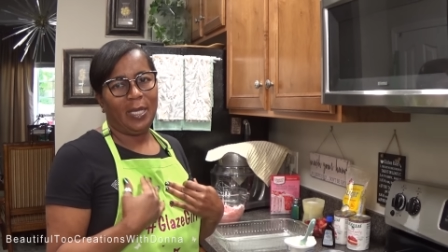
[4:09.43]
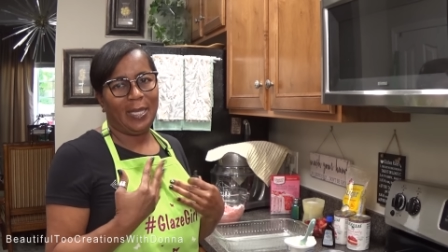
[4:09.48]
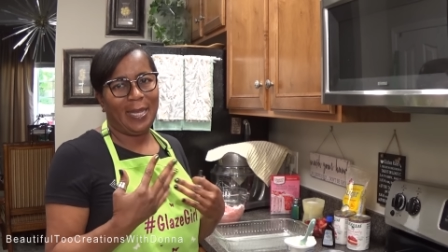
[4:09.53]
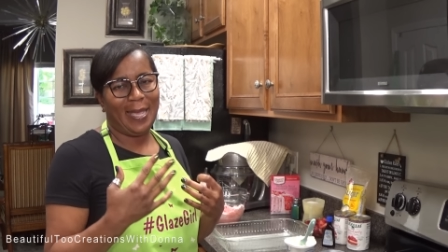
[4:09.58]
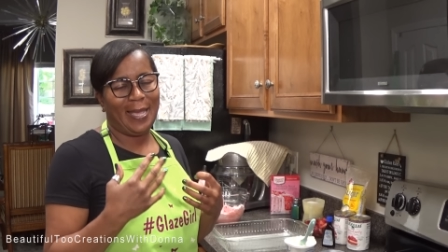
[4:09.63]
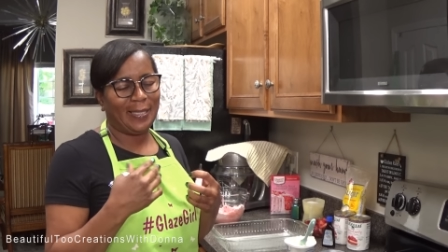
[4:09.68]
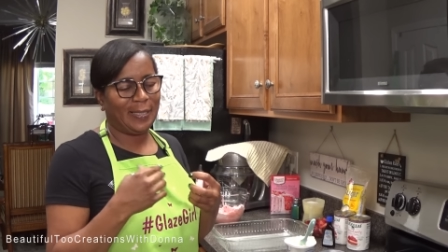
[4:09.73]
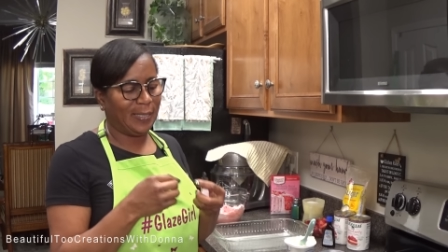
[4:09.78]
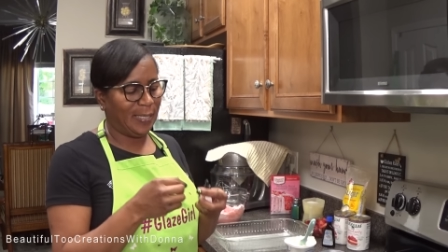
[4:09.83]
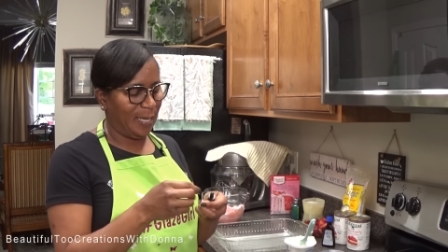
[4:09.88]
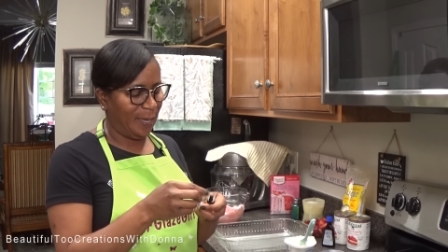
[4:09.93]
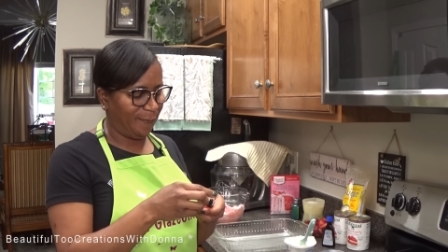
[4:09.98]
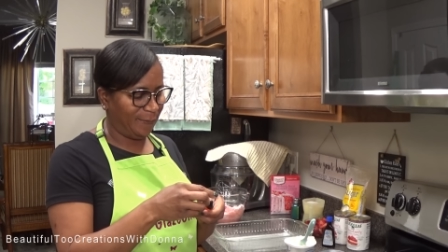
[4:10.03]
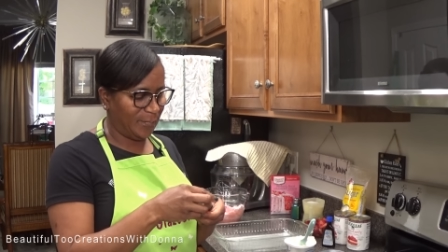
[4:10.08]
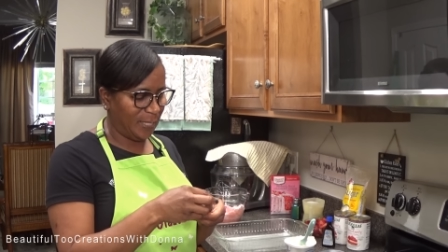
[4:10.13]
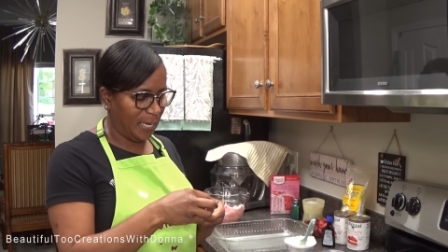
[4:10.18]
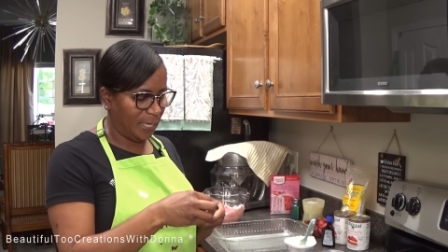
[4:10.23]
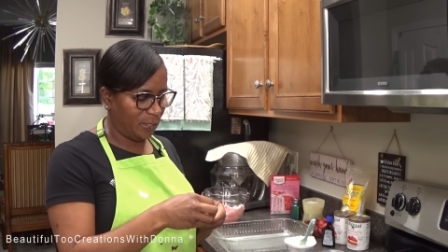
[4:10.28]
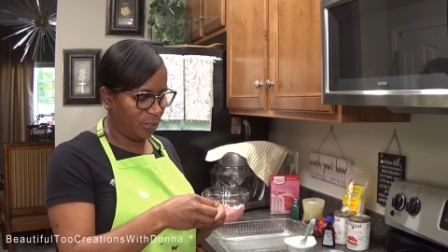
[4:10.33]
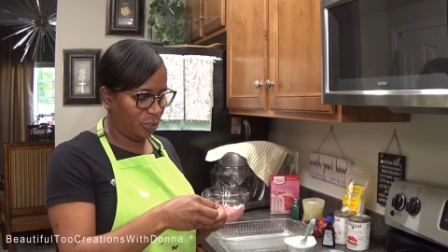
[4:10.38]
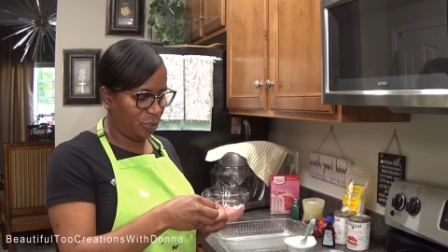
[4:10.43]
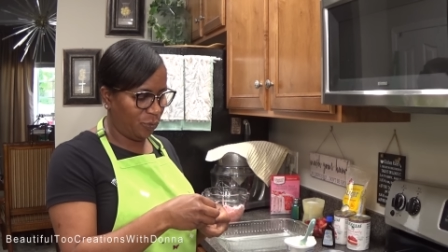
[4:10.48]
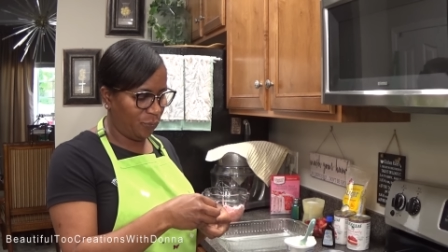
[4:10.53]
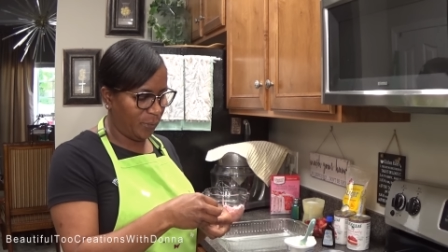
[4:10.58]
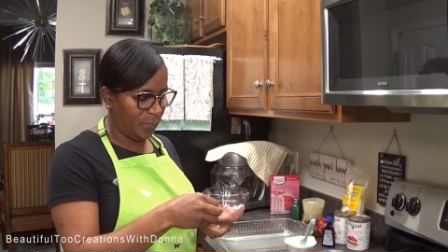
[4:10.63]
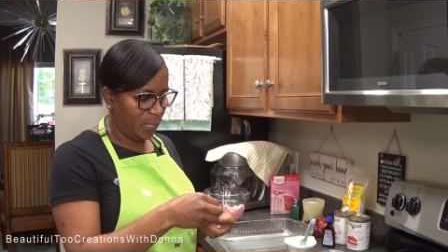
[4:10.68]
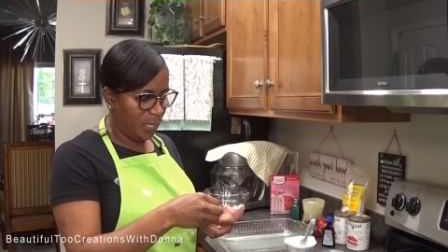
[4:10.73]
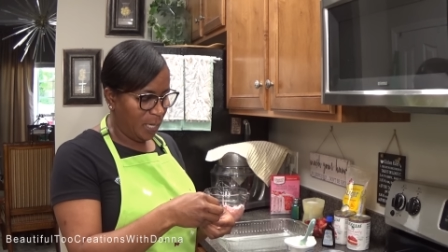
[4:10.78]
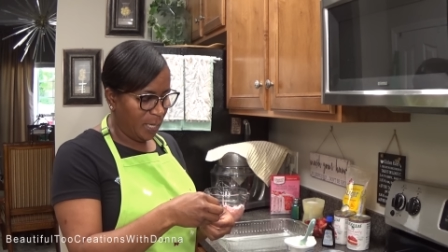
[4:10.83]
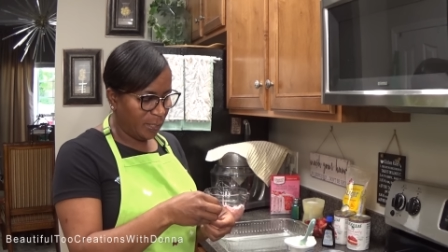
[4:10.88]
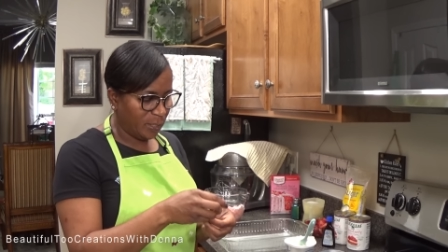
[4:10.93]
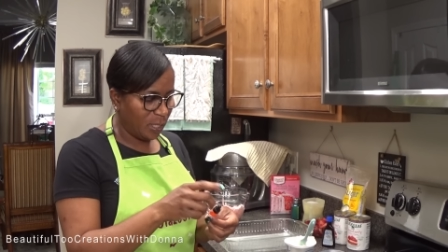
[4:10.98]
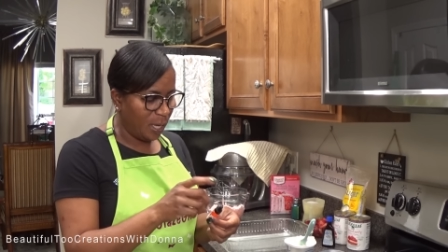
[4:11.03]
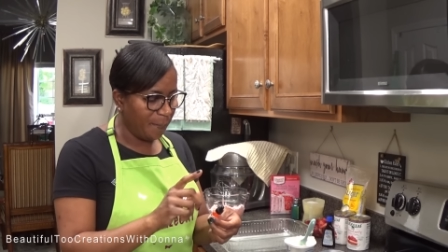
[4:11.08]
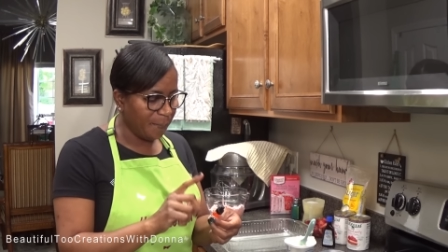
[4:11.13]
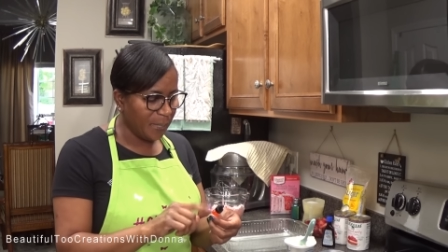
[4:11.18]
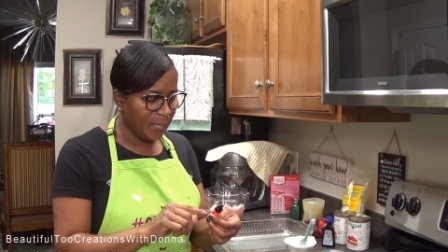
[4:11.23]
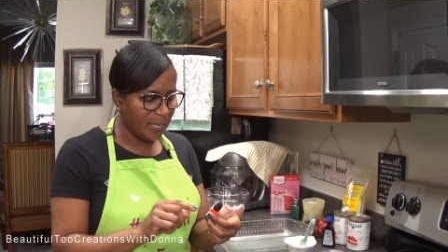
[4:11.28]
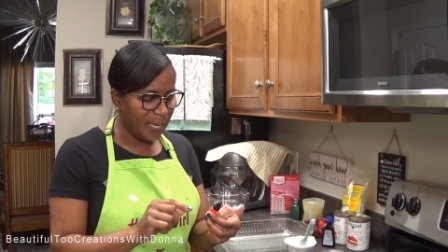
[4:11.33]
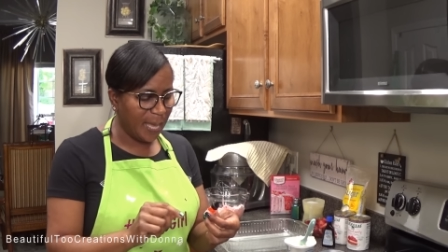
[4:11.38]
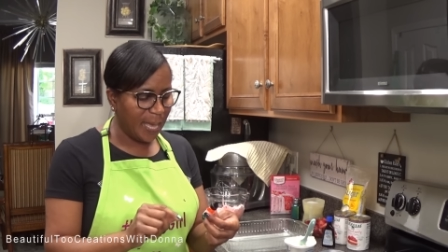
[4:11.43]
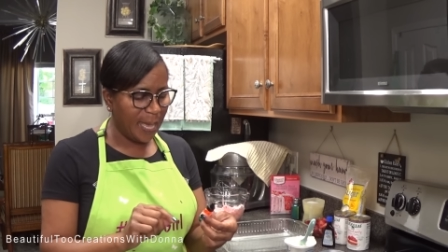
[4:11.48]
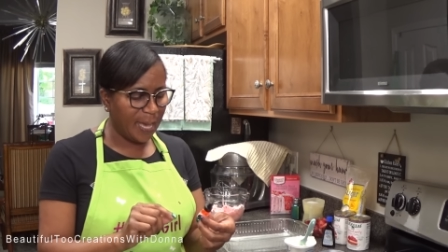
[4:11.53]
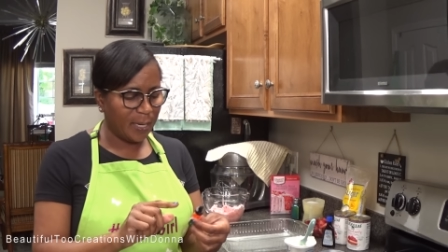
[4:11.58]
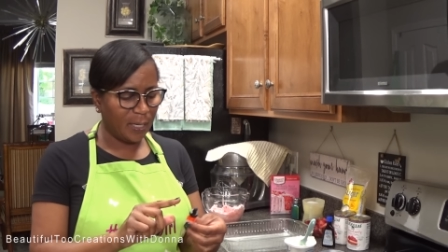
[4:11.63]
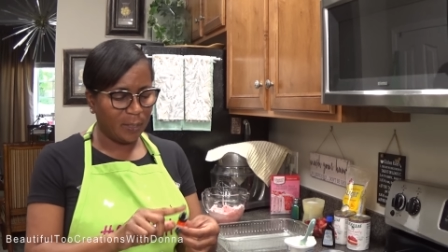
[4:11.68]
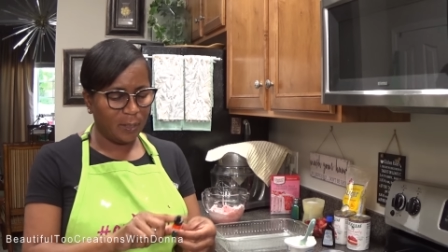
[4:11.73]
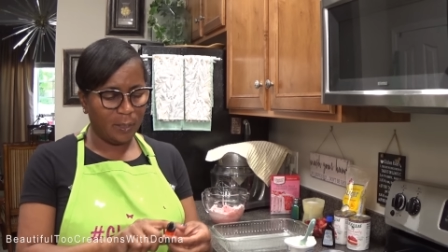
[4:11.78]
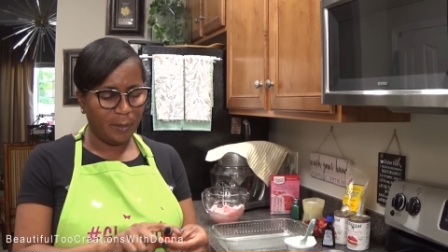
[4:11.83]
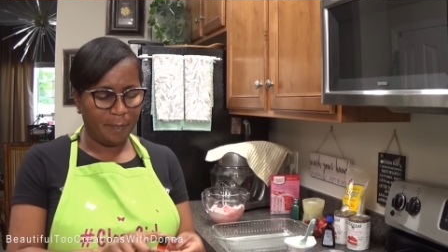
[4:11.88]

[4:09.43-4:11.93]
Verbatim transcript: It has to have taste to it. So I'm going to add a